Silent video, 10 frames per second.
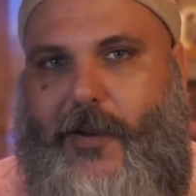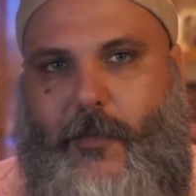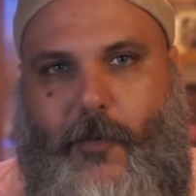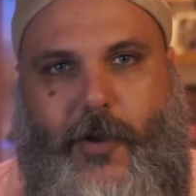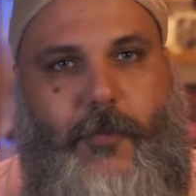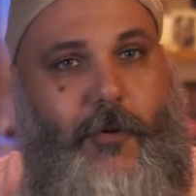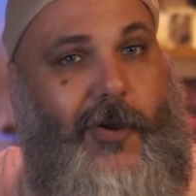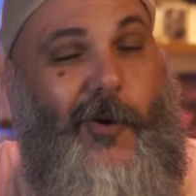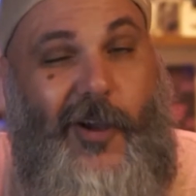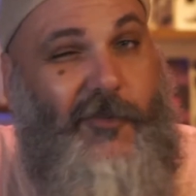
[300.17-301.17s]

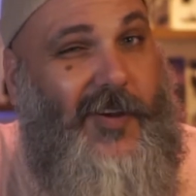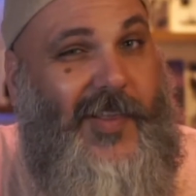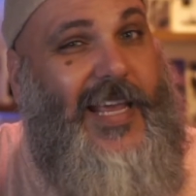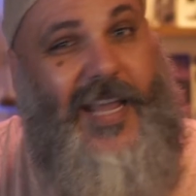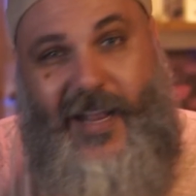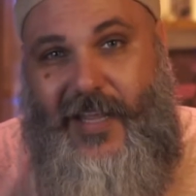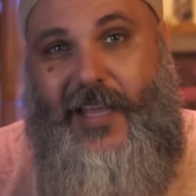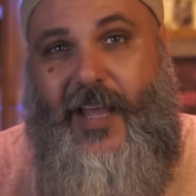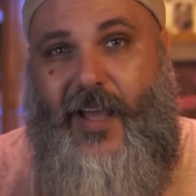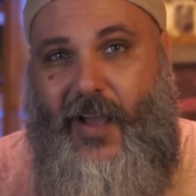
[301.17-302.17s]
Merkborg or really any
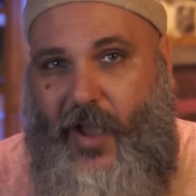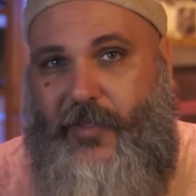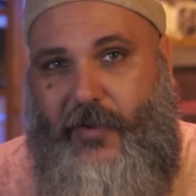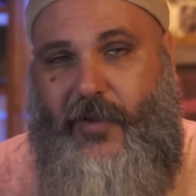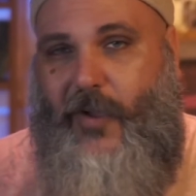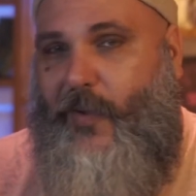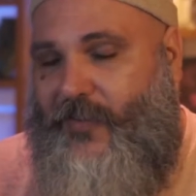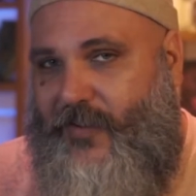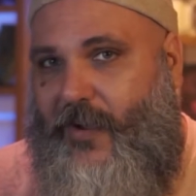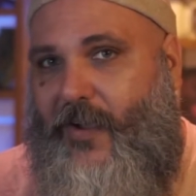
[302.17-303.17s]
other
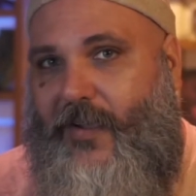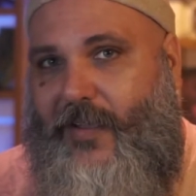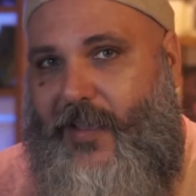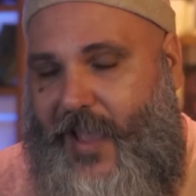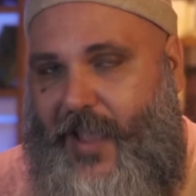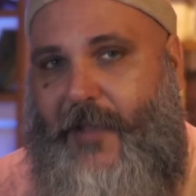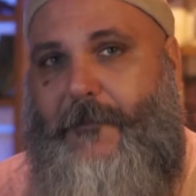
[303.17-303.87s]
OSR game.